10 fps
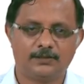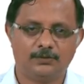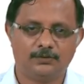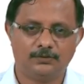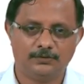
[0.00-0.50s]

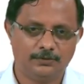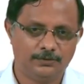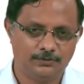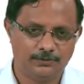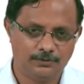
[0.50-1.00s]
So,
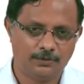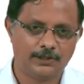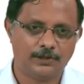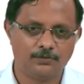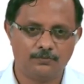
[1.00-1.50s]
you do
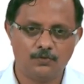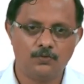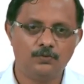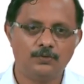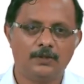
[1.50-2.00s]
not get to
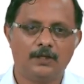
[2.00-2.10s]
move,